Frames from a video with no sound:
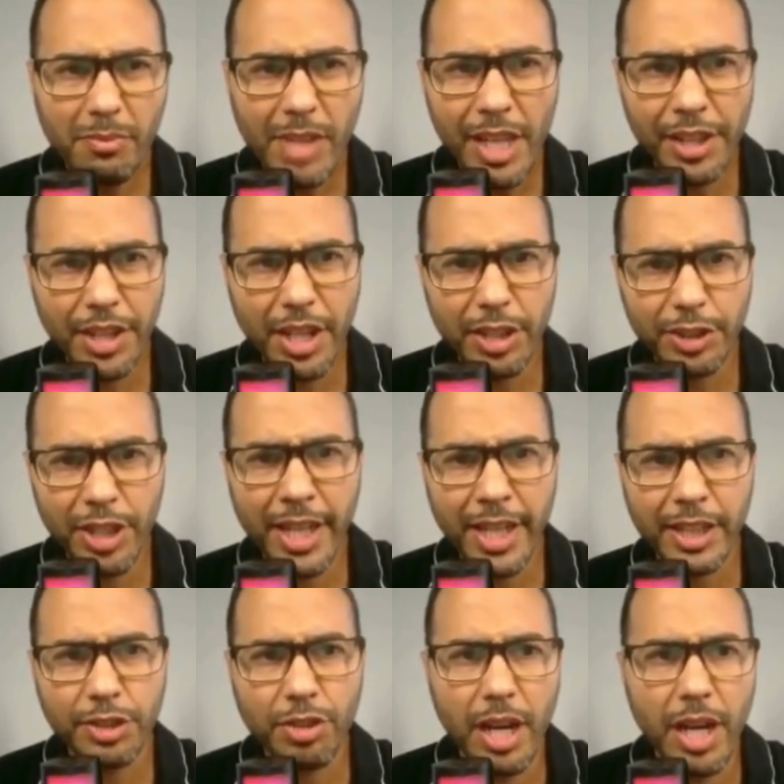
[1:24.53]
There's an
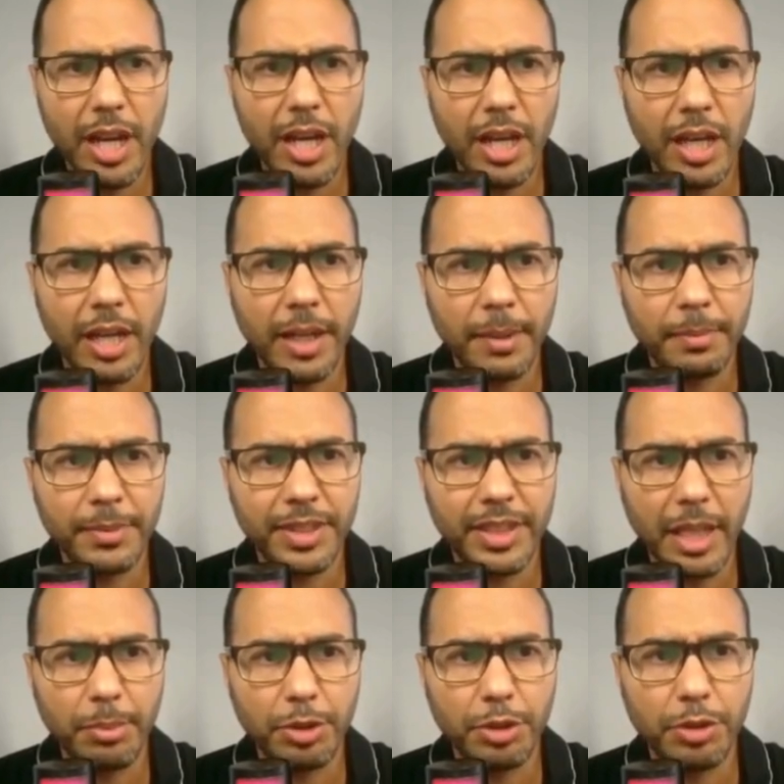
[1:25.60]
extra
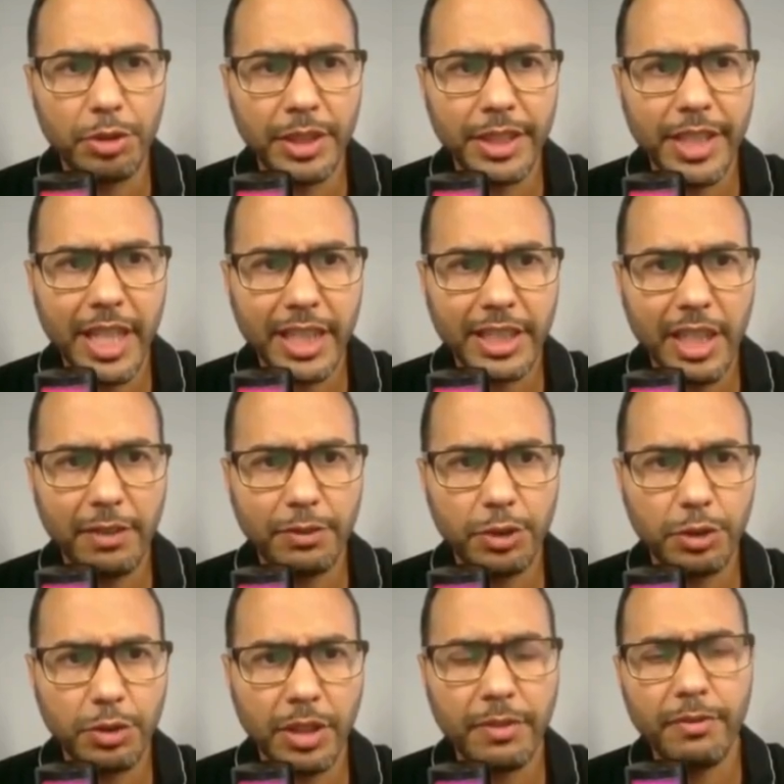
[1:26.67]
step to do in DXF
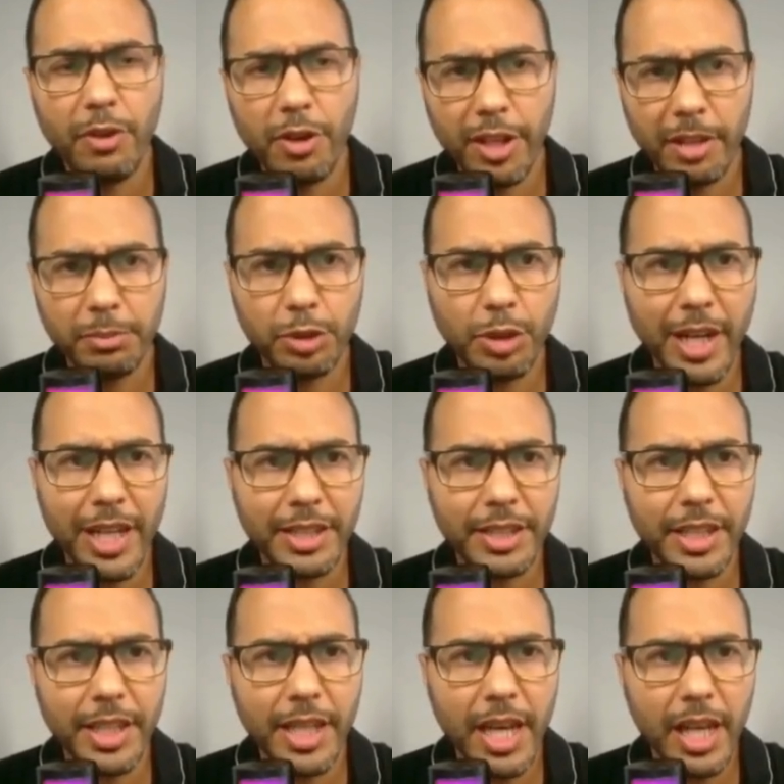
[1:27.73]
to convert them to
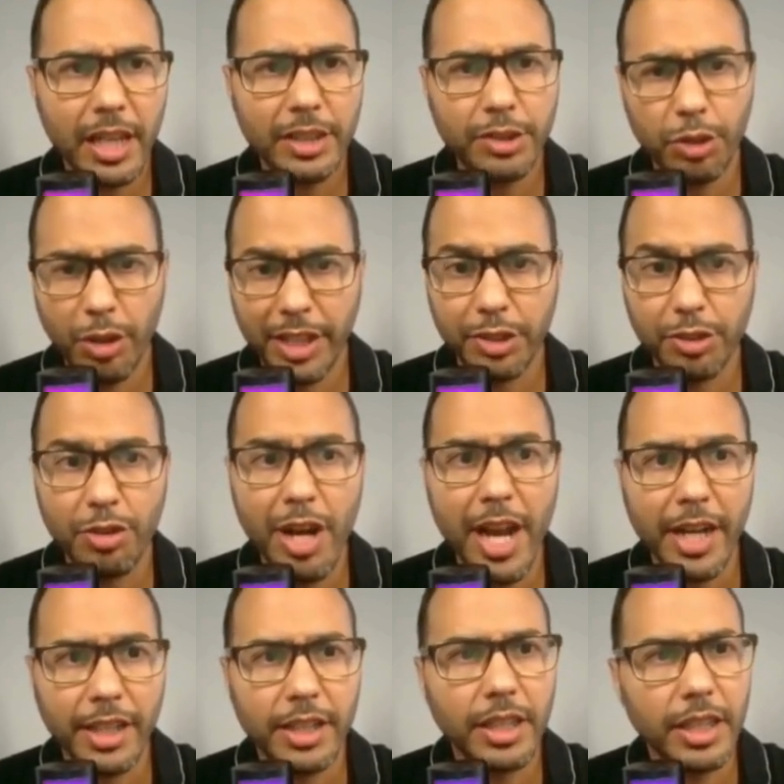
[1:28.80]
STL to
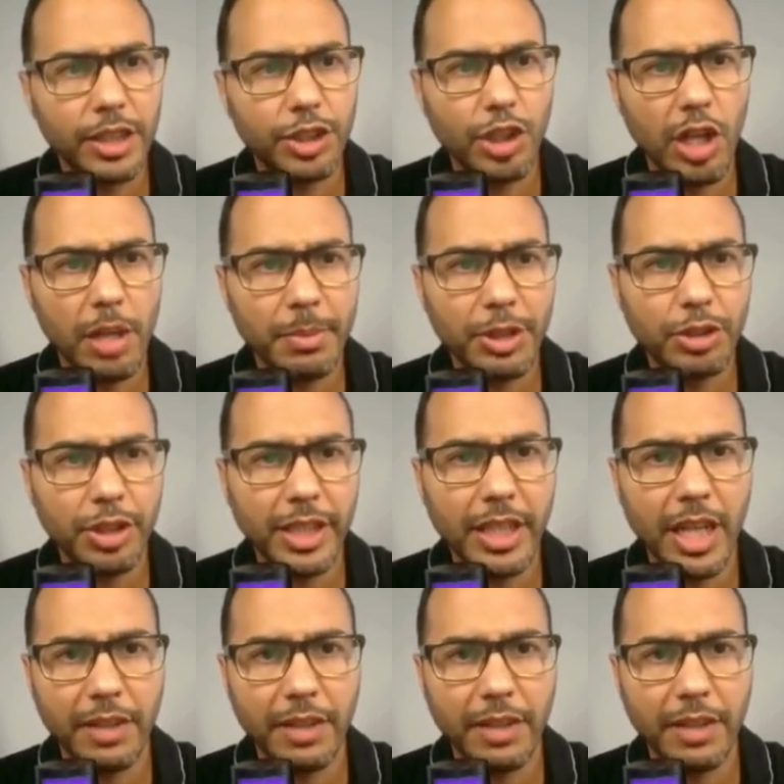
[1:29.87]
extract the geometry.